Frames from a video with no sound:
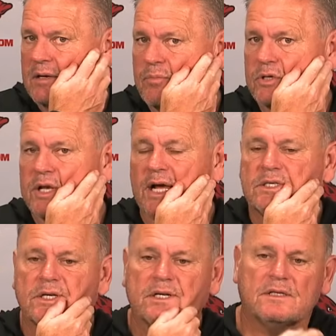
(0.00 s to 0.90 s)
and
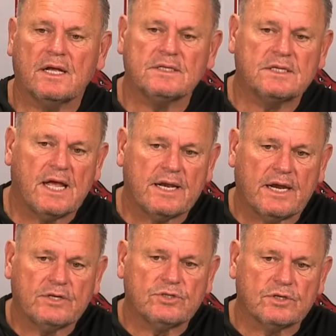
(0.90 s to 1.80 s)
protection and things of that
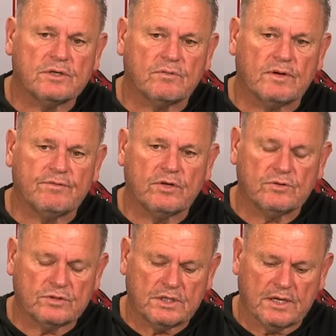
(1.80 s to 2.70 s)
nature, and we've
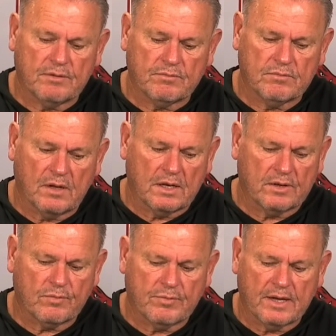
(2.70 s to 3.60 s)
used him a
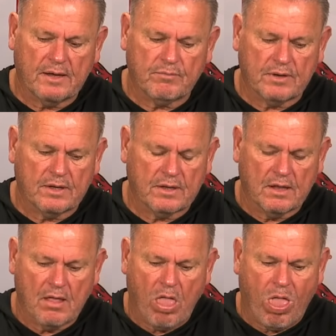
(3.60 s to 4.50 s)
little bit, but
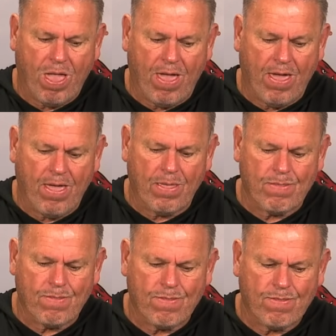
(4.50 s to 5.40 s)
um,
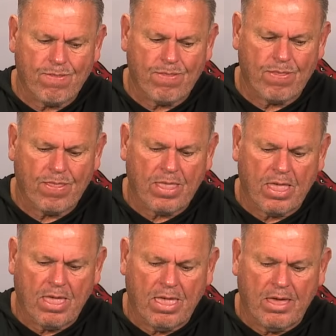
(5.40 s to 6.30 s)

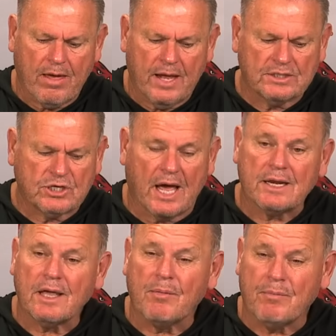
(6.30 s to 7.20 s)
it's got
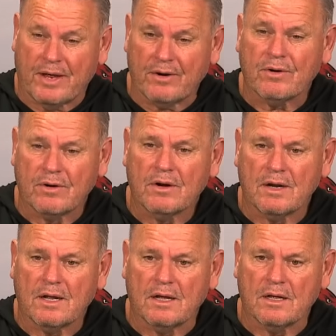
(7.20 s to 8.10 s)
to get better,
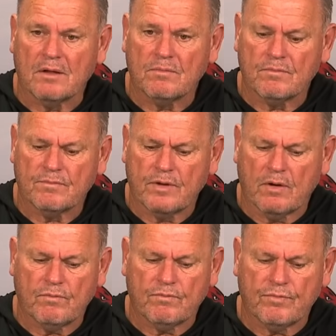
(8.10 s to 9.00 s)
um,
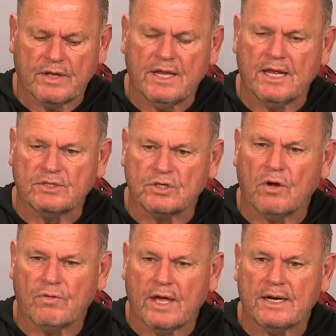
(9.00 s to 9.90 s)
and the kids
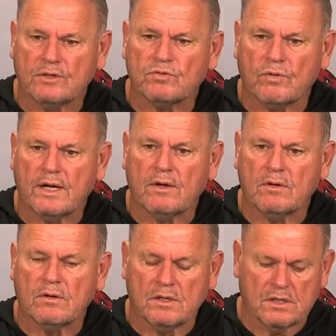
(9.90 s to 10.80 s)
know that as well.
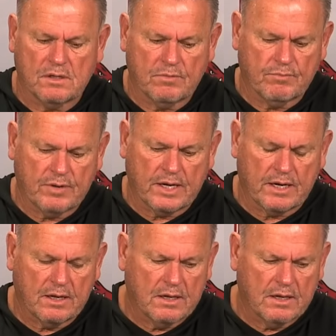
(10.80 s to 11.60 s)
Um, but